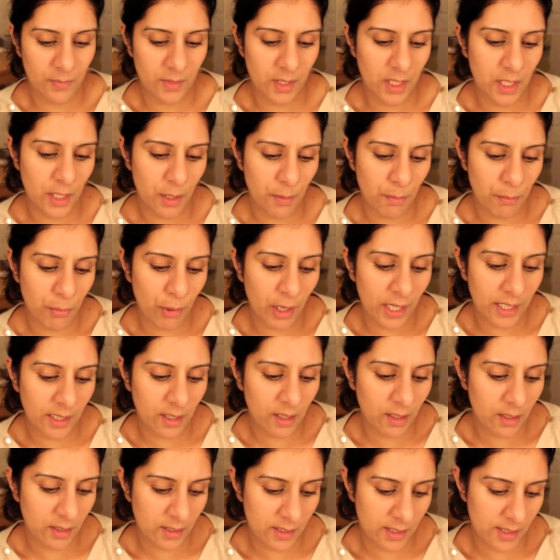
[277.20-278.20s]
you know, bright
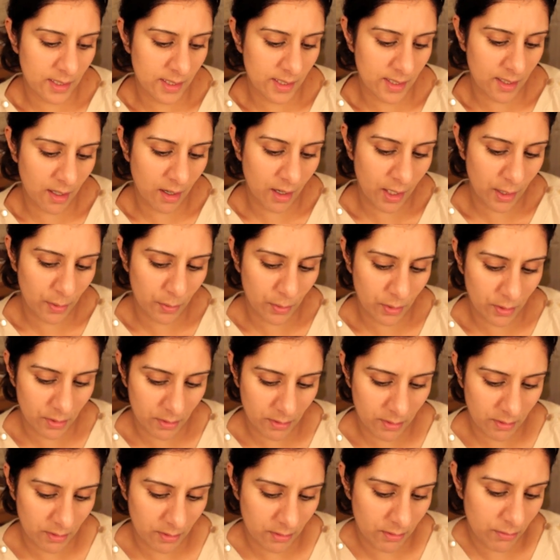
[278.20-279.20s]
colours that I would
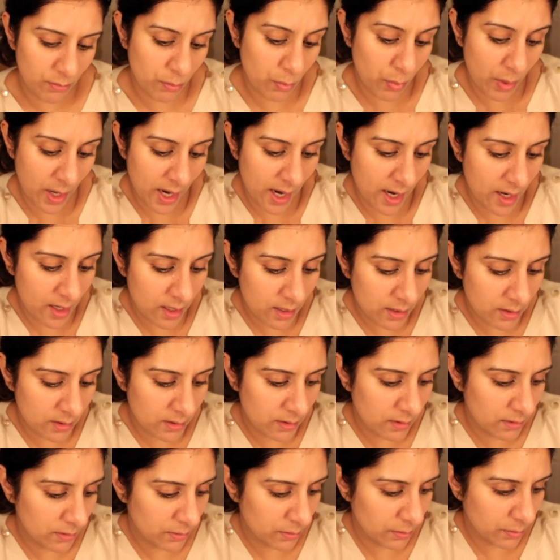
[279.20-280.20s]
wear
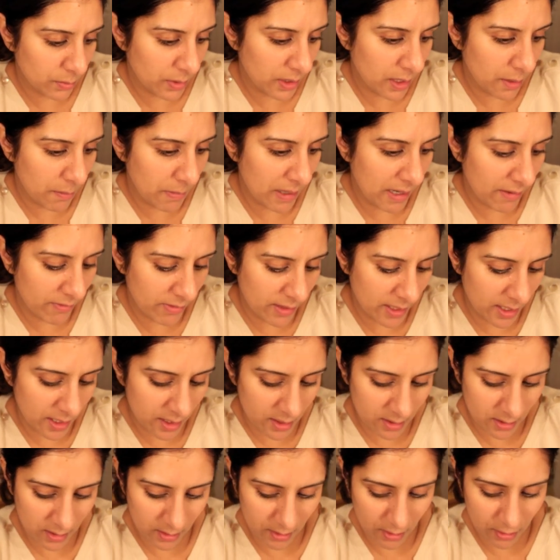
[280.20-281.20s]
when I'm out
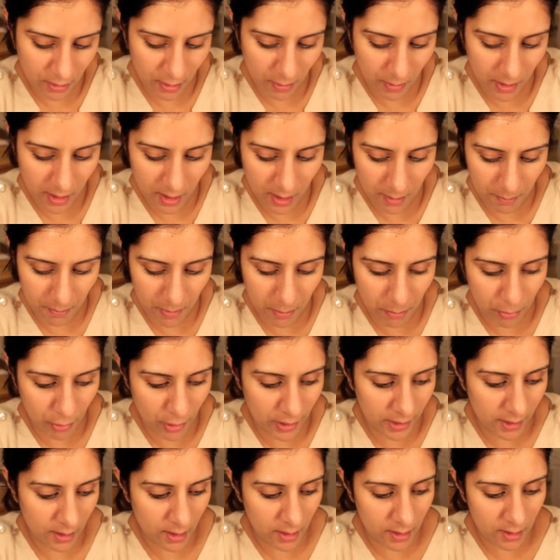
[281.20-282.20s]
there. You know I like my
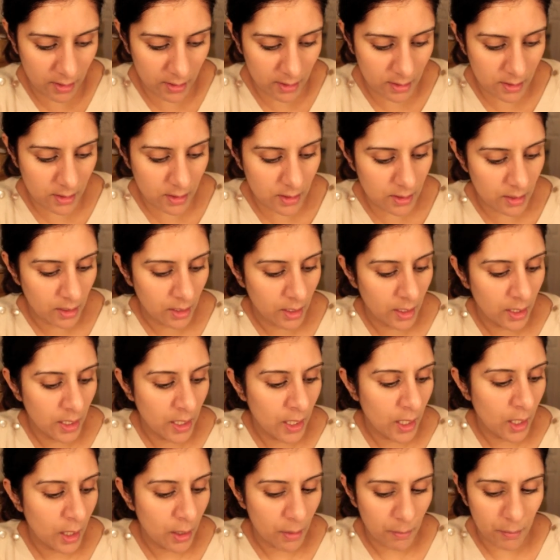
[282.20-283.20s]
bright colours.
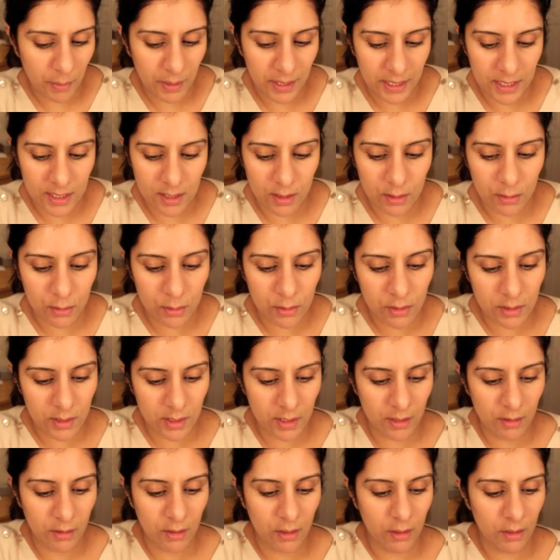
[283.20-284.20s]
But it's
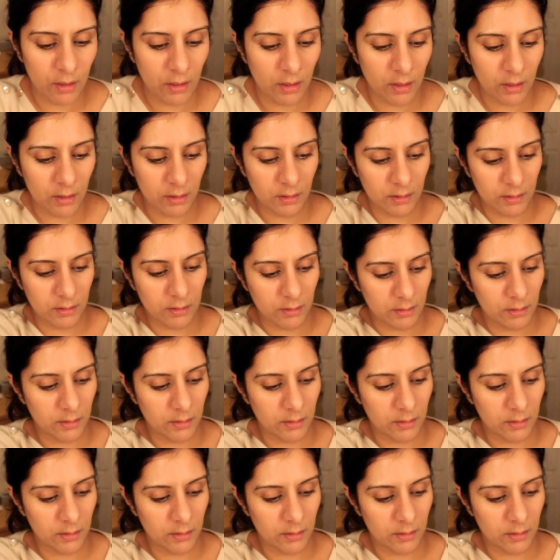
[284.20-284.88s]
also got